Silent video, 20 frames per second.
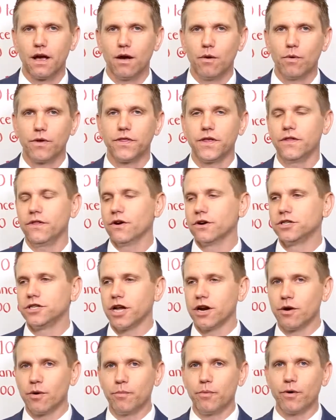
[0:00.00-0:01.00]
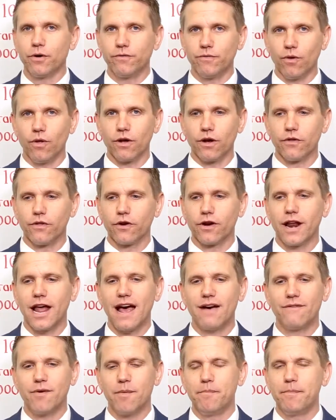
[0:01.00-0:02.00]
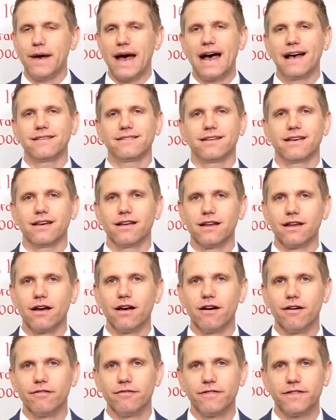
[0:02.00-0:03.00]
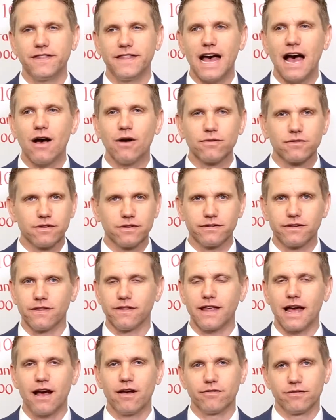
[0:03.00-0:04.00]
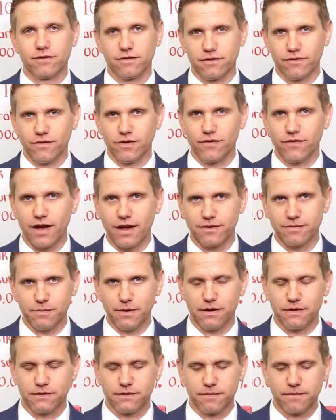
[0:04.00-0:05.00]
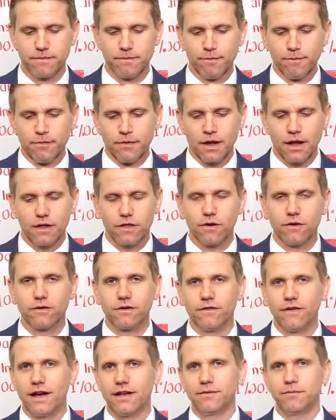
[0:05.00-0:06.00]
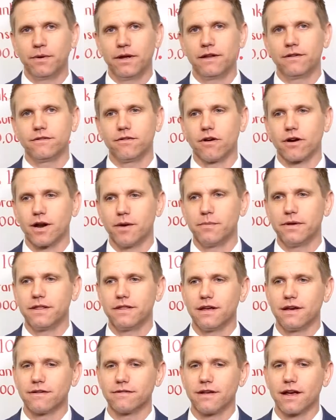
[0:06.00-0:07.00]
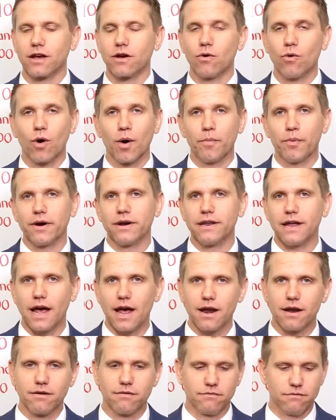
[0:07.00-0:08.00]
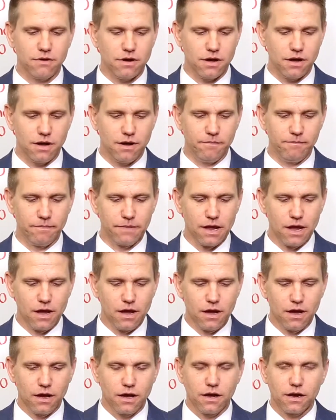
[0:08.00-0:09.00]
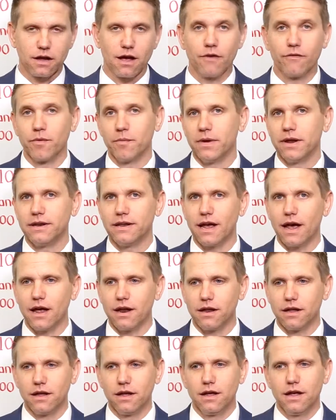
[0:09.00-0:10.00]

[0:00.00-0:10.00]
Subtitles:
Within their general portfolio, they're going to have a basket of thousands and thousands of investments. Those investments are going to be things like corporate debt, government debt,